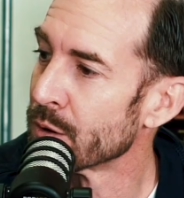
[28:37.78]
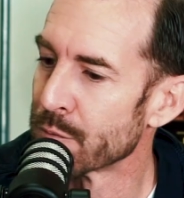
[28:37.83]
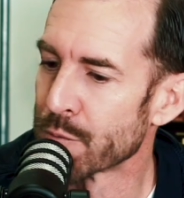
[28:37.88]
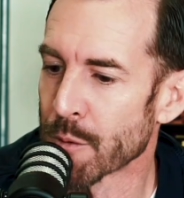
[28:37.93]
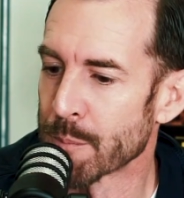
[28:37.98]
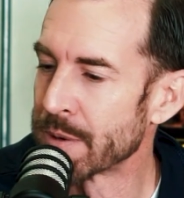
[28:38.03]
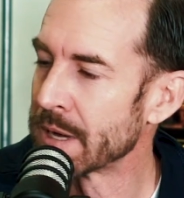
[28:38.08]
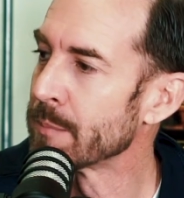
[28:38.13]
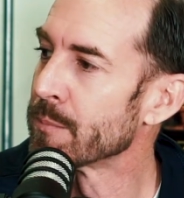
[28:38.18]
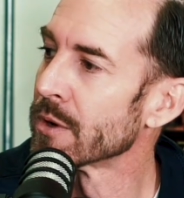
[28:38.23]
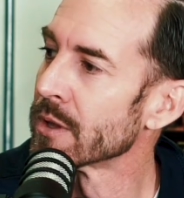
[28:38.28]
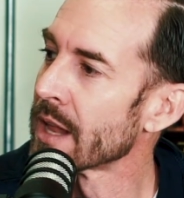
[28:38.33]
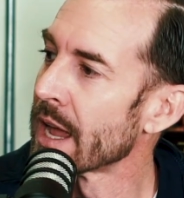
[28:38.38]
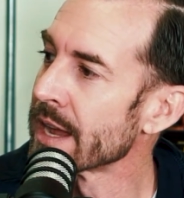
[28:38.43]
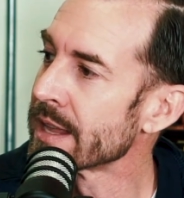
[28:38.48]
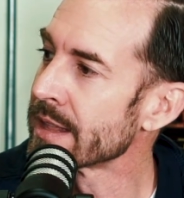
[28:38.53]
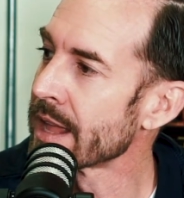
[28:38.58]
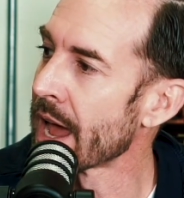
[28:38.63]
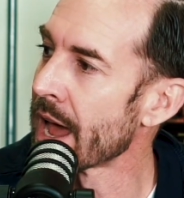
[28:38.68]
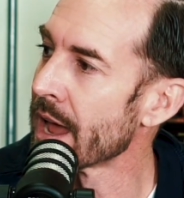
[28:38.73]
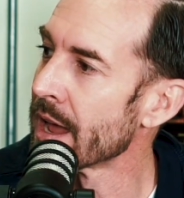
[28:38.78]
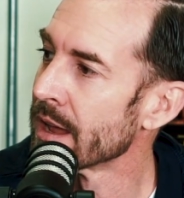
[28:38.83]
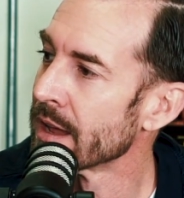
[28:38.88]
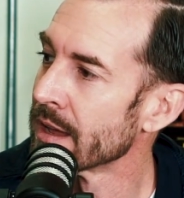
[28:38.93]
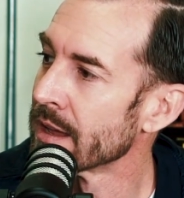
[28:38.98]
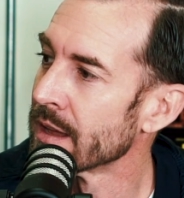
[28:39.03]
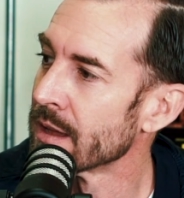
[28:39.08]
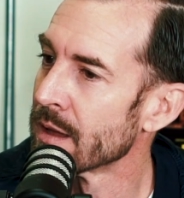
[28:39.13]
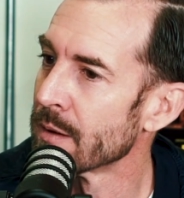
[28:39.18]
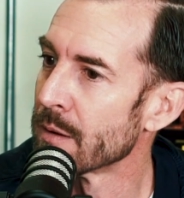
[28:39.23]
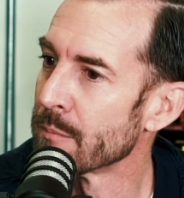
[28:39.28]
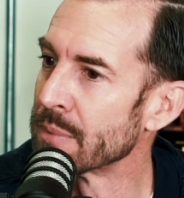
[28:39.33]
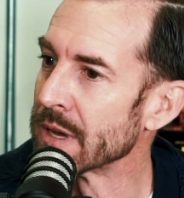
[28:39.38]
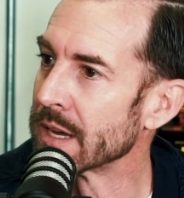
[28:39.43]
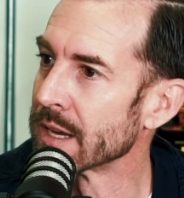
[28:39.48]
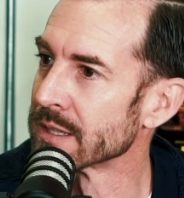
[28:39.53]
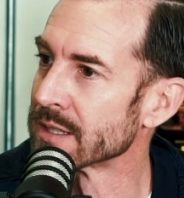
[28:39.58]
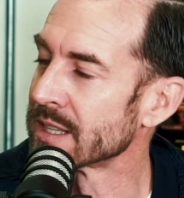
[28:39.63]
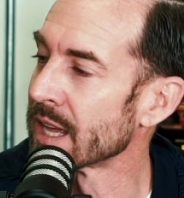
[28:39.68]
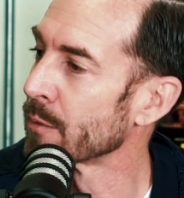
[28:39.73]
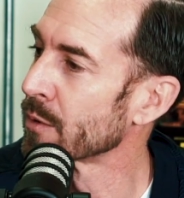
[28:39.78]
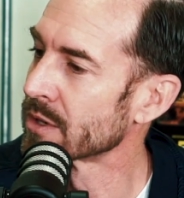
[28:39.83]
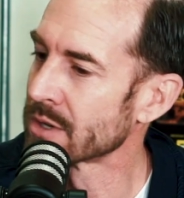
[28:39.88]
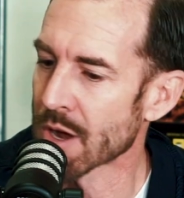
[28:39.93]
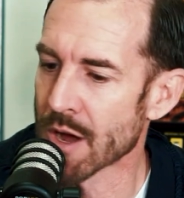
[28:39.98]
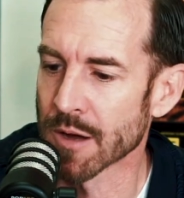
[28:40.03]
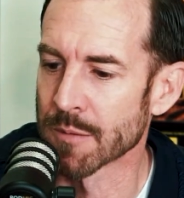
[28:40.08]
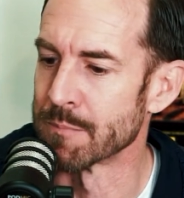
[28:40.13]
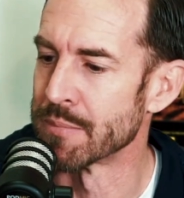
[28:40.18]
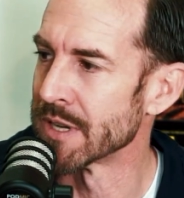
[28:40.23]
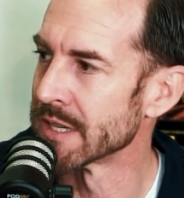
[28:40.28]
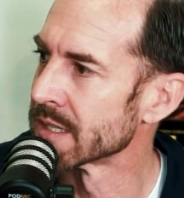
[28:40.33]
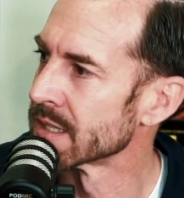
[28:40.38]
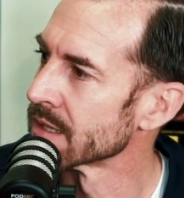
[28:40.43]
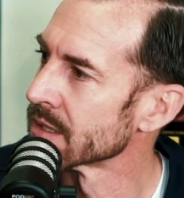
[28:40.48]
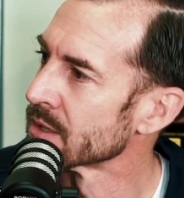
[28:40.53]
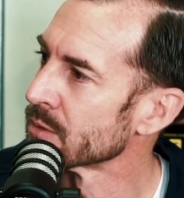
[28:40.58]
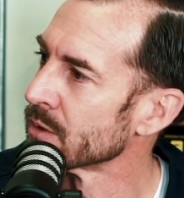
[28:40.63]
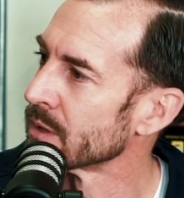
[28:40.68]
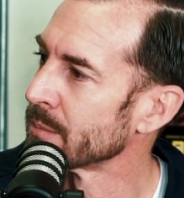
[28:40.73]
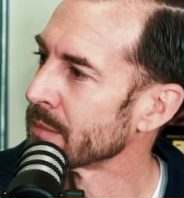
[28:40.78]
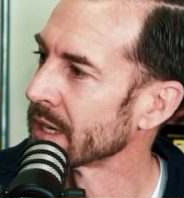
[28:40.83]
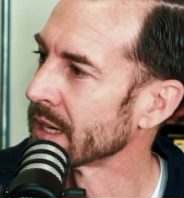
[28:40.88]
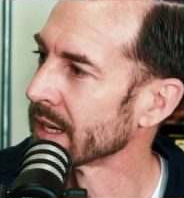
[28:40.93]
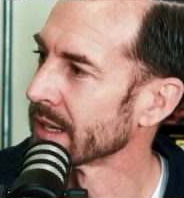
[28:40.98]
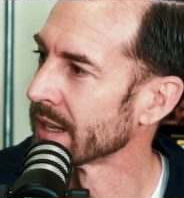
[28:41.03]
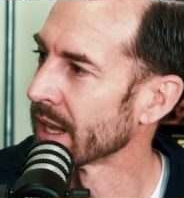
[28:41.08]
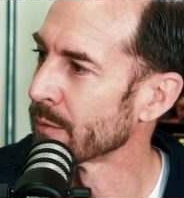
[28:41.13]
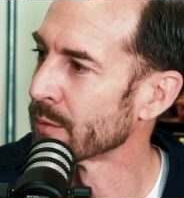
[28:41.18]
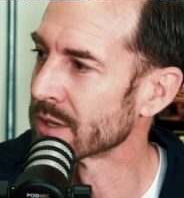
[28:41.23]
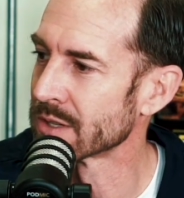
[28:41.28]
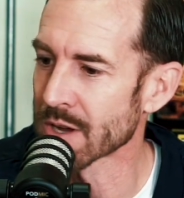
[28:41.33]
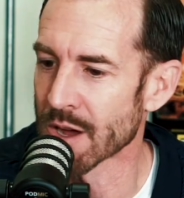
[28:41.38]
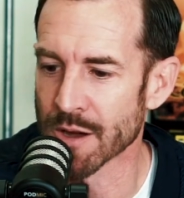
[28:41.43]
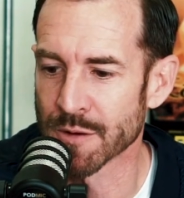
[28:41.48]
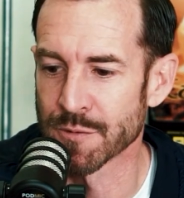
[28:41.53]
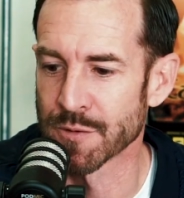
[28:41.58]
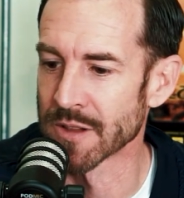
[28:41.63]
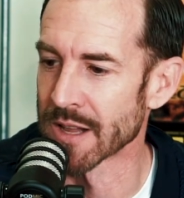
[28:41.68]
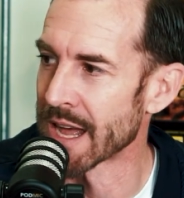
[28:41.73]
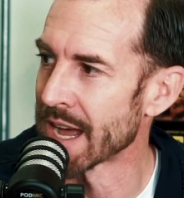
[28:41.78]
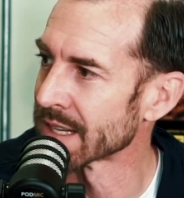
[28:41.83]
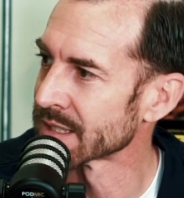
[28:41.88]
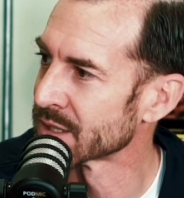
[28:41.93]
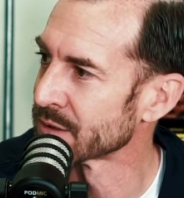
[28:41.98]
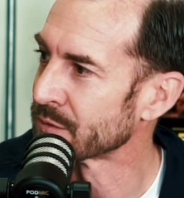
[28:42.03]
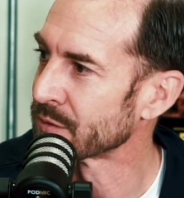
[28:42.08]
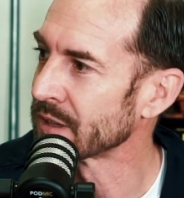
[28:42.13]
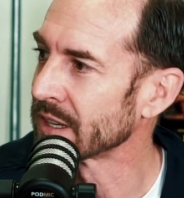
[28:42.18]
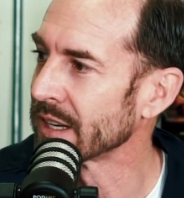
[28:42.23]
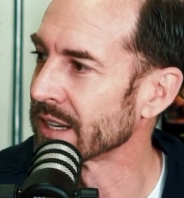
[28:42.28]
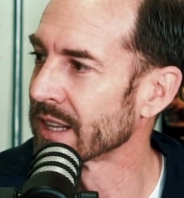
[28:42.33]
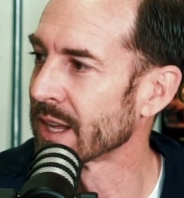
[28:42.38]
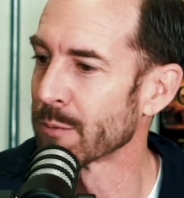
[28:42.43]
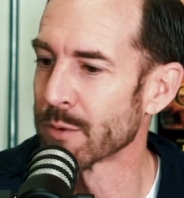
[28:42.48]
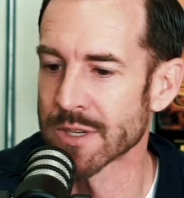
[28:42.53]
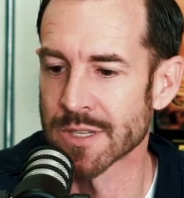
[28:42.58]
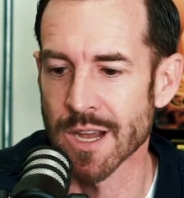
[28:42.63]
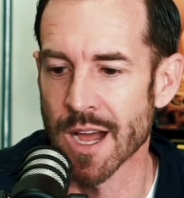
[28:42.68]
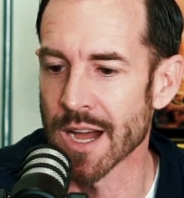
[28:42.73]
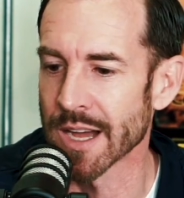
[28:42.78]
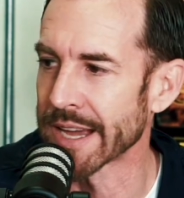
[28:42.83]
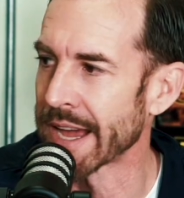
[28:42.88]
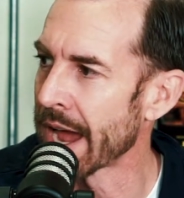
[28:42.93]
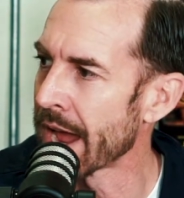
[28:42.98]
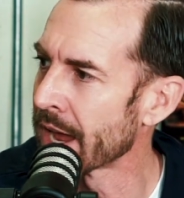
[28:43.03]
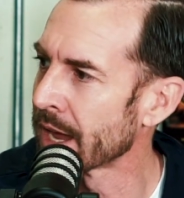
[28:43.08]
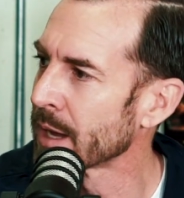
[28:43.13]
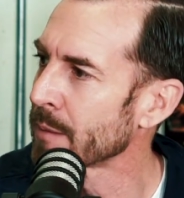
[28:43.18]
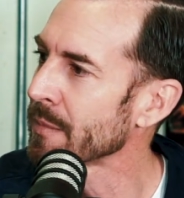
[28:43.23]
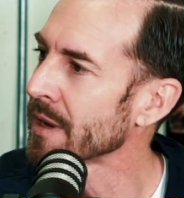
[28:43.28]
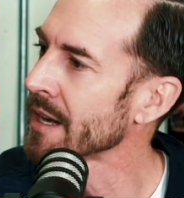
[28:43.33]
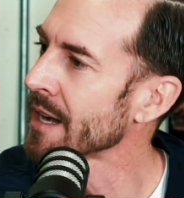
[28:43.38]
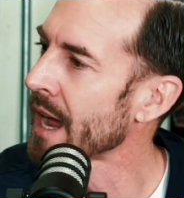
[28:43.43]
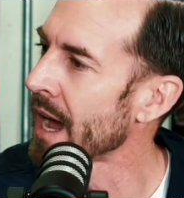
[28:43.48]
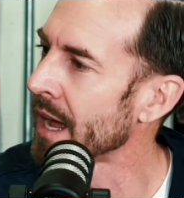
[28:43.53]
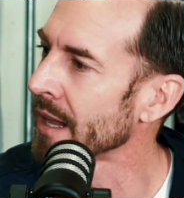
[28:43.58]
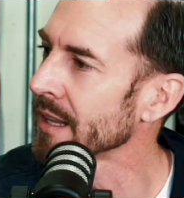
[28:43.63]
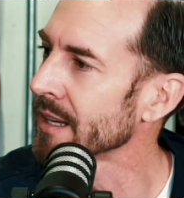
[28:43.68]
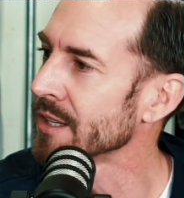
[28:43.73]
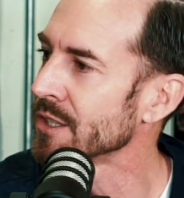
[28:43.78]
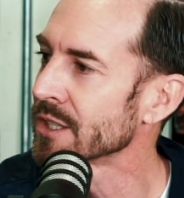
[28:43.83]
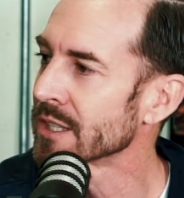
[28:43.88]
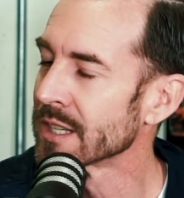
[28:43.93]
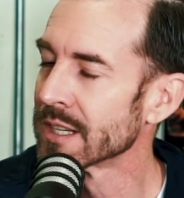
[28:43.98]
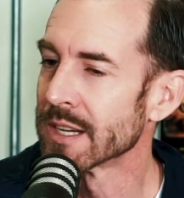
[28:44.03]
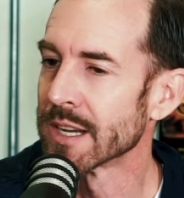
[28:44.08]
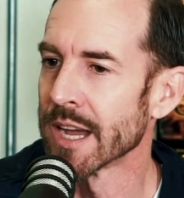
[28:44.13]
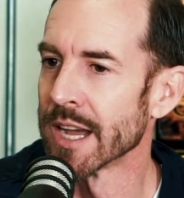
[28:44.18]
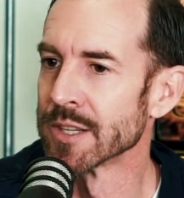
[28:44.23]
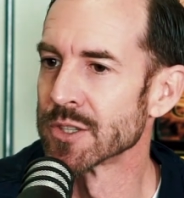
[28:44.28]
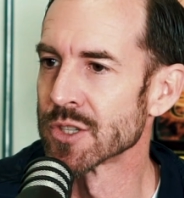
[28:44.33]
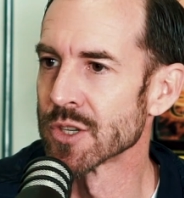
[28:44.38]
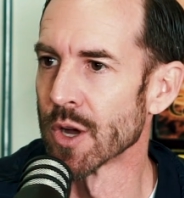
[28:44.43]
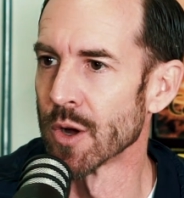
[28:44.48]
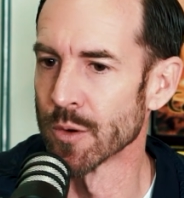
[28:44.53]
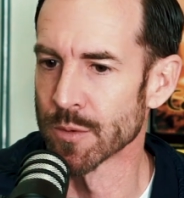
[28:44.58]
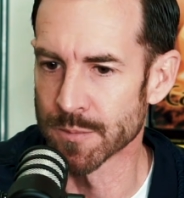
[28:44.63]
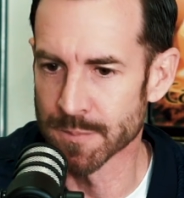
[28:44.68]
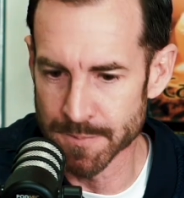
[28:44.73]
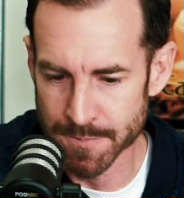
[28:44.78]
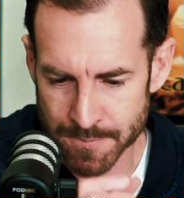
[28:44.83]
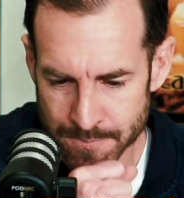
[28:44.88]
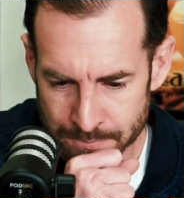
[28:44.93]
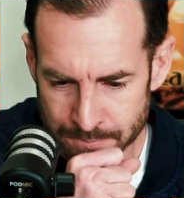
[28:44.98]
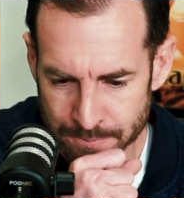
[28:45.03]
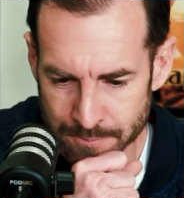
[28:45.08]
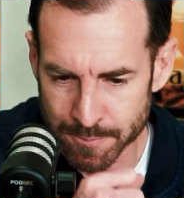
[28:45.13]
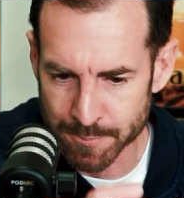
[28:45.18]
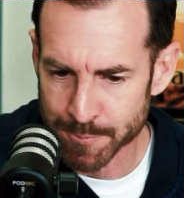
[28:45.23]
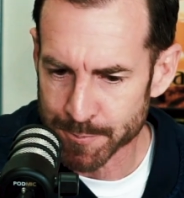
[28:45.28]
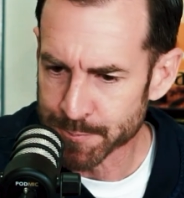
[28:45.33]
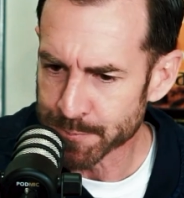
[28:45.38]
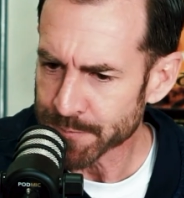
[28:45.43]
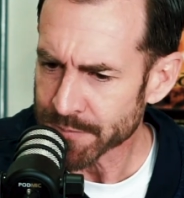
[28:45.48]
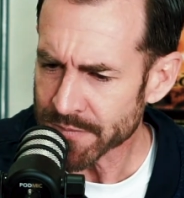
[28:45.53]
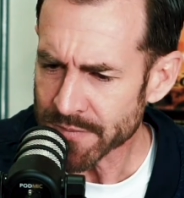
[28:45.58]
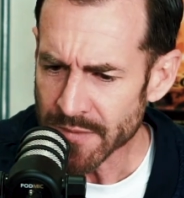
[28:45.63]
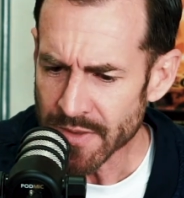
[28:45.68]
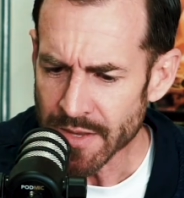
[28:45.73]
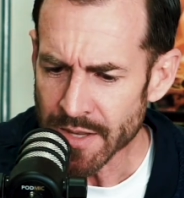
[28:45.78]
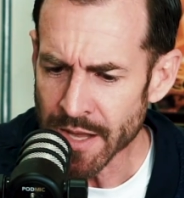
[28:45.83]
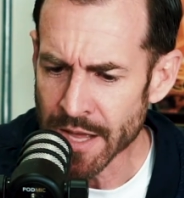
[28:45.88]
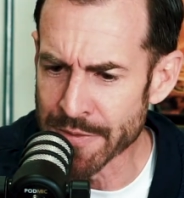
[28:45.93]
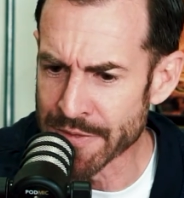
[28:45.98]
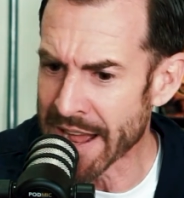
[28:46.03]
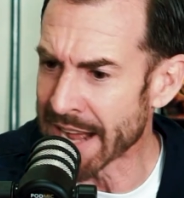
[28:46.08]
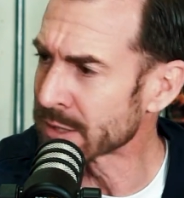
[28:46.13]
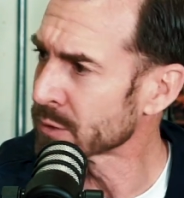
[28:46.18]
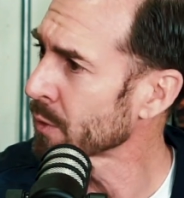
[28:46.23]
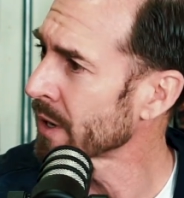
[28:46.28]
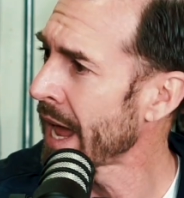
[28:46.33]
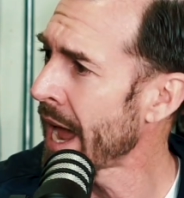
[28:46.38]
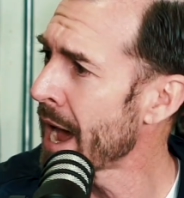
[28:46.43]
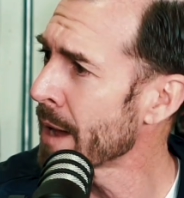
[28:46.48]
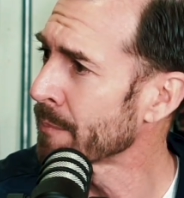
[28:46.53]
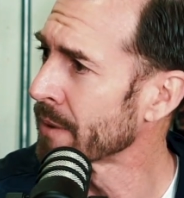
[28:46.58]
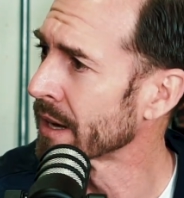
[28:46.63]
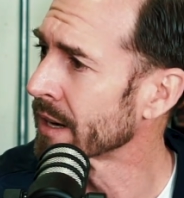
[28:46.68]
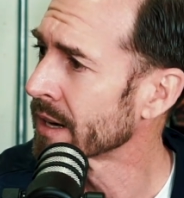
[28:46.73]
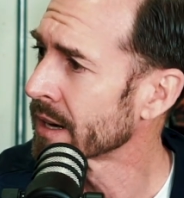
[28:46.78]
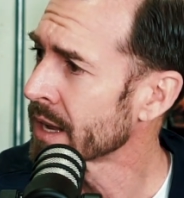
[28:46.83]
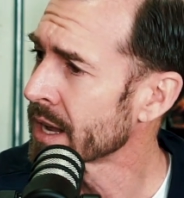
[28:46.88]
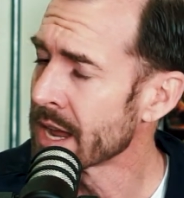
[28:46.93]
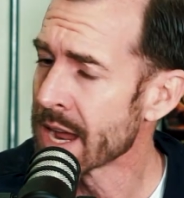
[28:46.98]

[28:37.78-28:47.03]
for people like that, because they would talk business with me and they would talk philosophy and they would talk game and knowledge. Yeah. And so that's what happened.